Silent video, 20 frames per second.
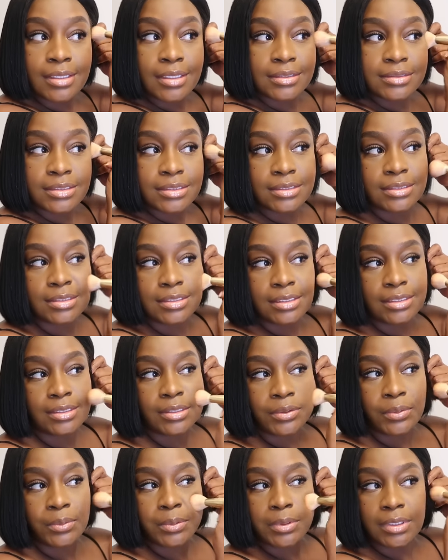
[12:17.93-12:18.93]
I just did
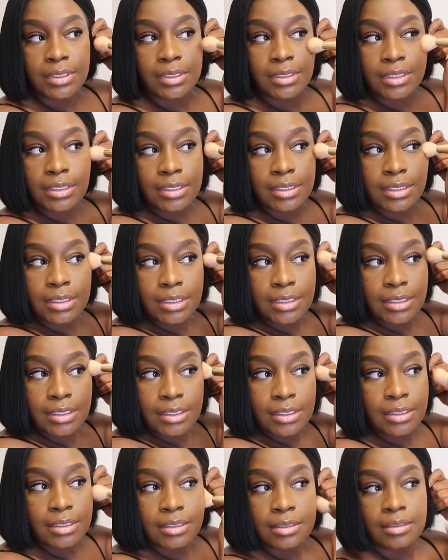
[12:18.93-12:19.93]
it with
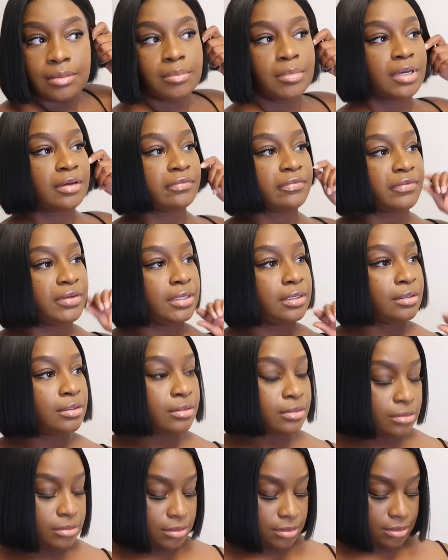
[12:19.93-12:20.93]
my
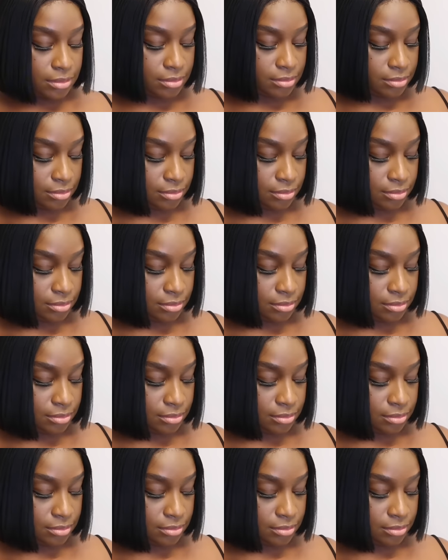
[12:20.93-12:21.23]
fingers,